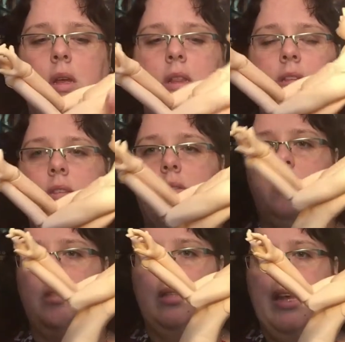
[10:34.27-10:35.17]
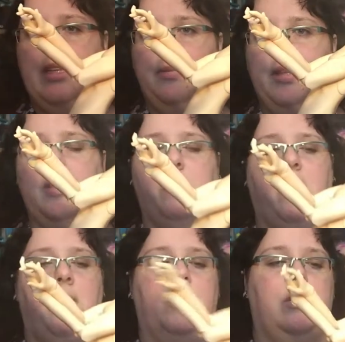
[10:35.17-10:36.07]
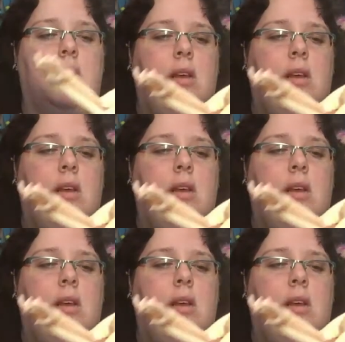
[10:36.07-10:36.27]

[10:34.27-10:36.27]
unless he uses legs, but that's pretty much